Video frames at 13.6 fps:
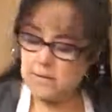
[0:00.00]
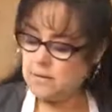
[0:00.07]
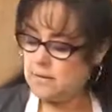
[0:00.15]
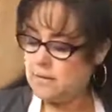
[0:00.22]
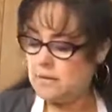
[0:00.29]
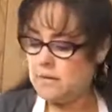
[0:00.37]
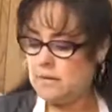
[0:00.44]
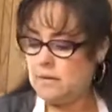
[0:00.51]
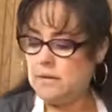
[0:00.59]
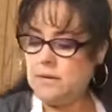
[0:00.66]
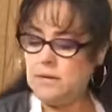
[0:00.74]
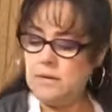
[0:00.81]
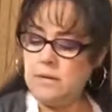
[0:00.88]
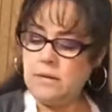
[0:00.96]

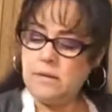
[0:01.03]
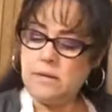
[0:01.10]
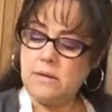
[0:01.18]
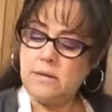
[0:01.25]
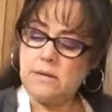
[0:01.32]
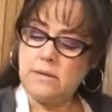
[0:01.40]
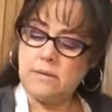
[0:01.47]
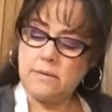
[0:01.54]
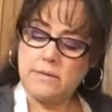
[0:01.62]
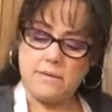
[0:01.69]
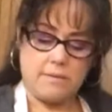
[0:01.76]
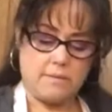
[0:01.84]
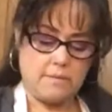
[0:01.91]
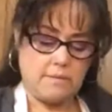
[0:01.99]

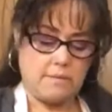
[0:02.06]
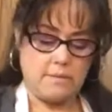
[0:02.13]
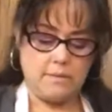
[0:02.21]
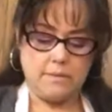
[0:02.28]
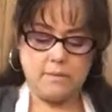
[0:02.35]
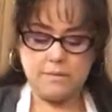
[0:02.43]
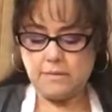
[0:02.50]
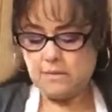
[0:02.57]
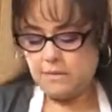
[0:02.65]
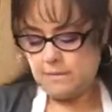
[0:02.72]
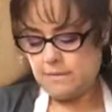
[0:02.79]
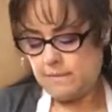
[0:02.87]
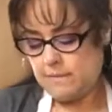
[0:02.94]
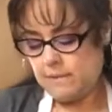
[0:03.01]

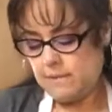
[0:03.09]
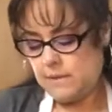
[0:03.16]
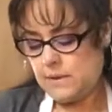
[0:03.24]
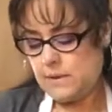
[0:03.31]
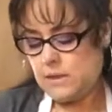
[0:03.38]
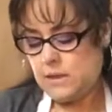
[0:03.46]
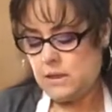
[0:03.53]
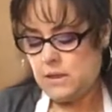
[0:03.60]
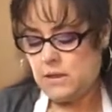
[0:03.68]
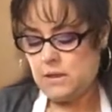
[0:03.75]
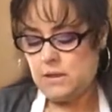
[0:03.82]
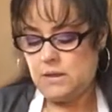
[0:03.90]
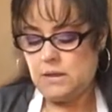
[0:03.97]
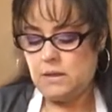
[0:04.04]

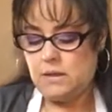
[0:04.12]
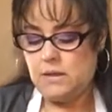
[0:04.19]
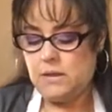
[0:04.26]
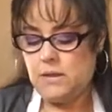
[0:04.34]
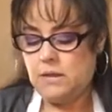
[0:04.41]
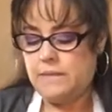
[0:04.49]
Nobody speaks.